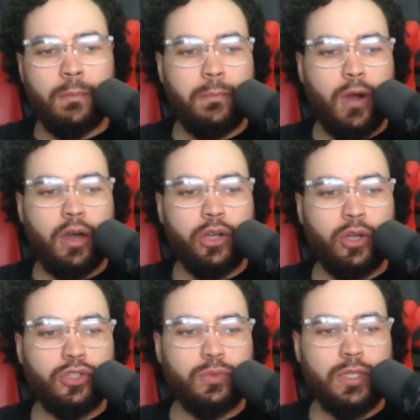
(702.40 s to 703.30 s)

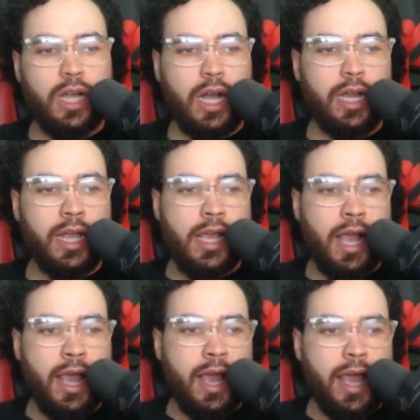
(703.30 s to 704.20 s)
models, we got
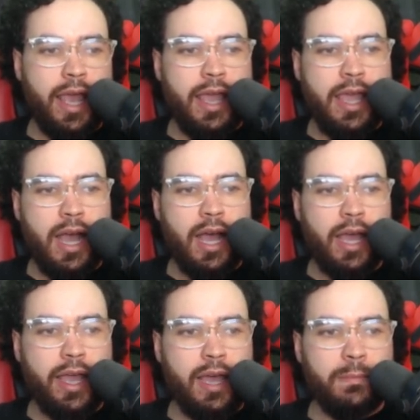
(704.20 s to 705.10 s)

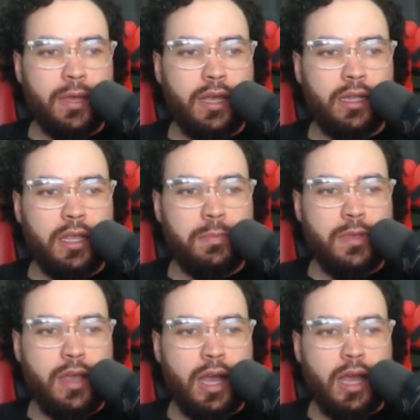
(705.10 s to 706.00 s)
AI, ML,
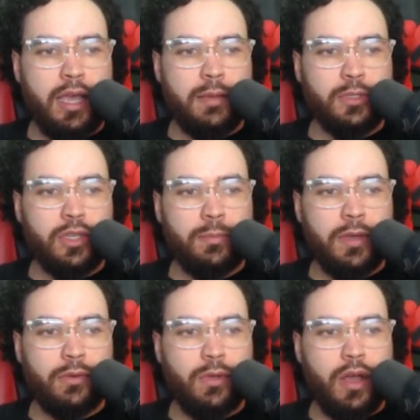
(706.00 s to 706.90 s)
API, Amazon
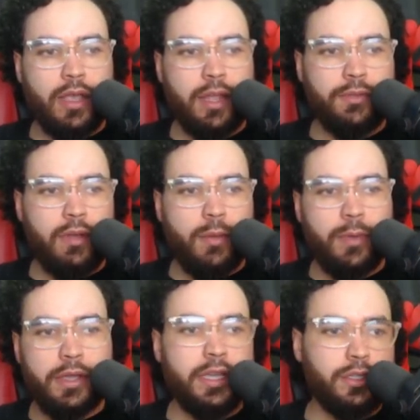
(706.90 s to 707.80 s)
Bedrock,
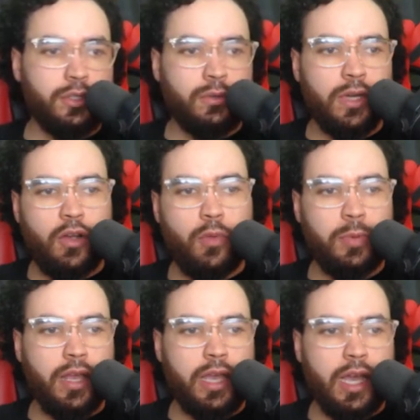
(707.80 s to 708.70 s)
Anthropic, Azure,
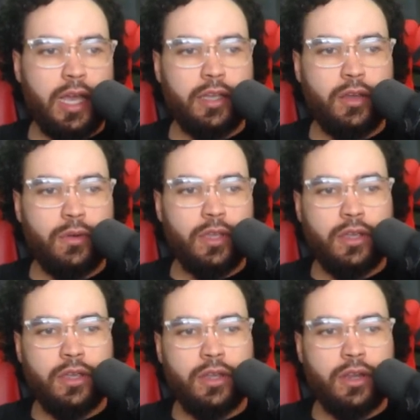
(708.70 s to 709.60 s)
OpenAI,
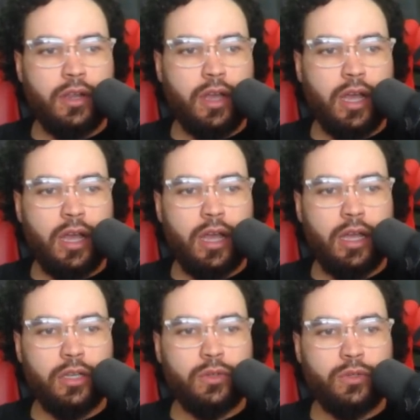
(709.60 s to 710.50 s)
Cohere,
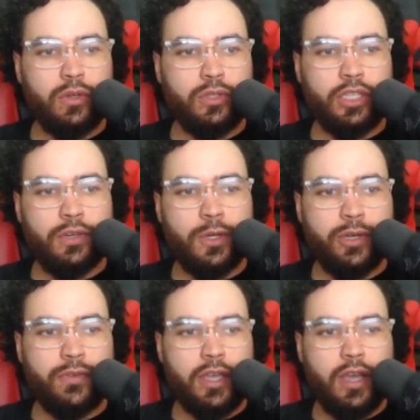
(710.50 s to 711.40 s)
Google
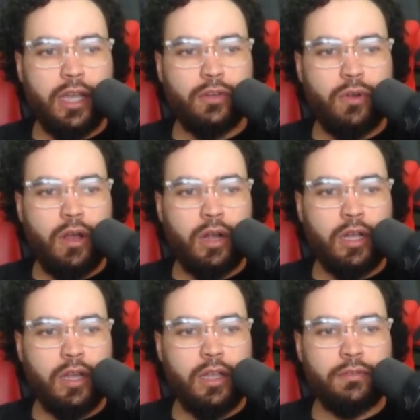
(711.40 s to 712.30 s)
Generative AI, Grok,
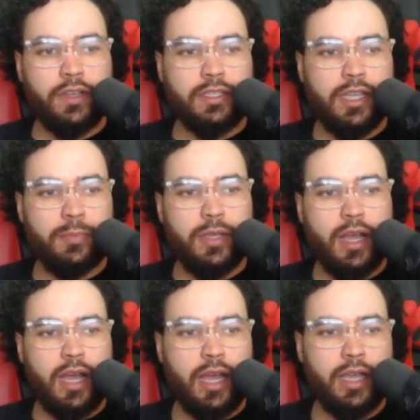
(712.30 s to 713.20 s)
Hugging Face
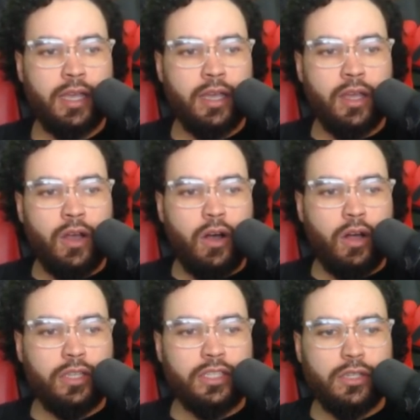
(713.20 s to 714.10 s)
API,
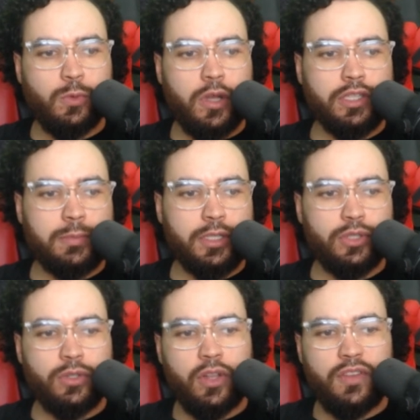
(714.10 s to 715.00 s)
all these other ones,
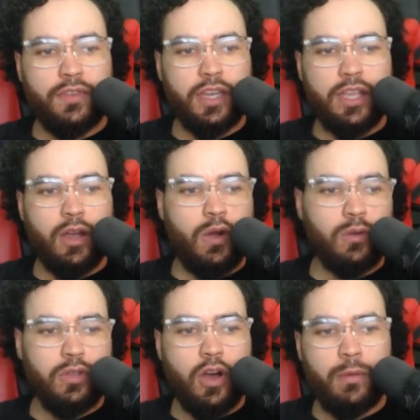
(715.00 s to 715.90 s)
Mistral, NVIDIA,
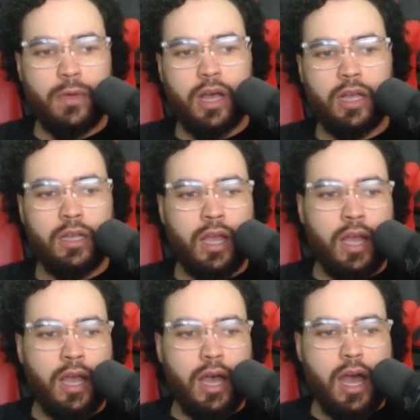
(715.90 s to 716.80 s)
Ollama,
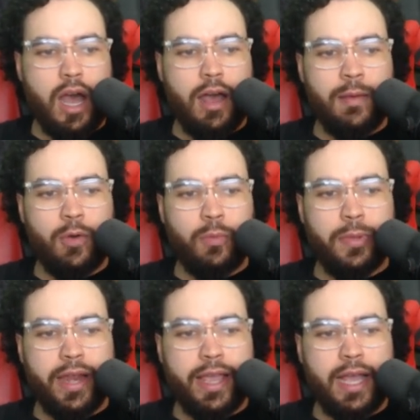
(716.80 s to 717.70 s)

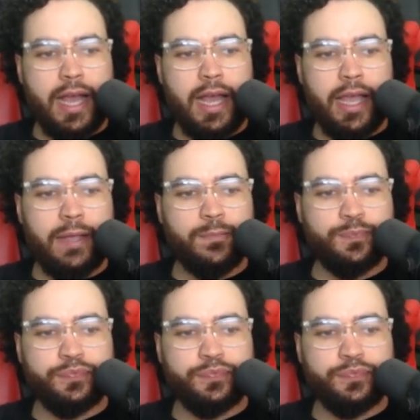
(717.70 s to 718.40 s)
OpenAI,